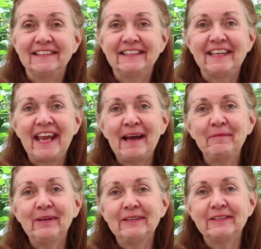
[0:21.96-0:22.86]
Today
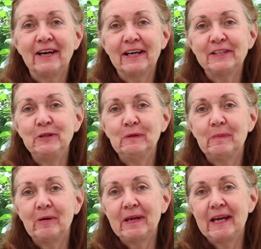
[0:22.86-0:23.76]
I'm going to talk to you
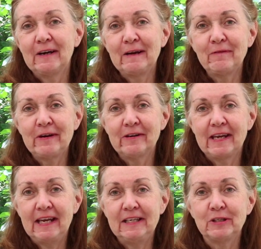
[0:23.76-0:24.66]
about caring for your
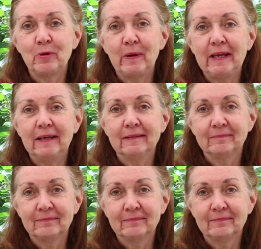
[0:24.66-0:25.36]
cage queen.